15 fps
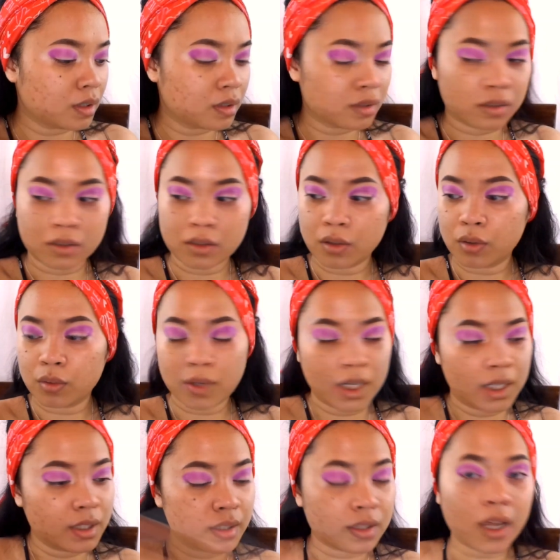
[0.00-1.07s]
So
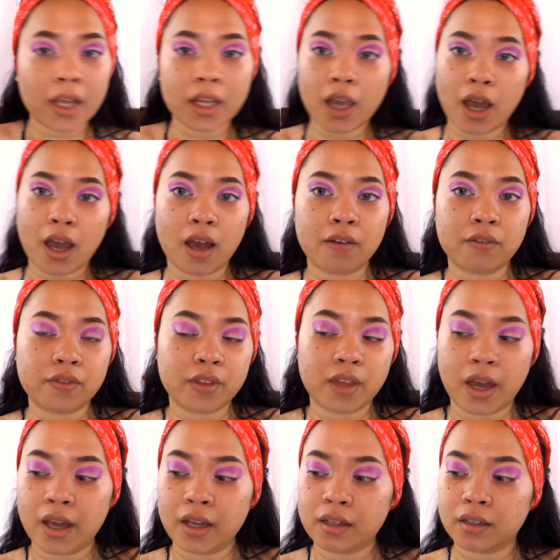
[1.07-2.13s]
once I have
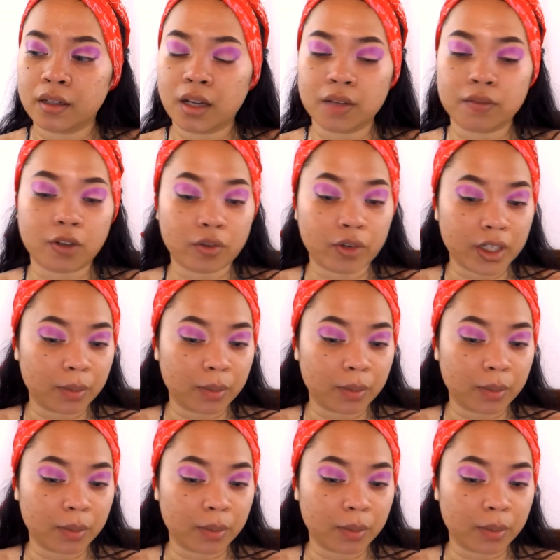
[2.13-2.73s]
that, I've already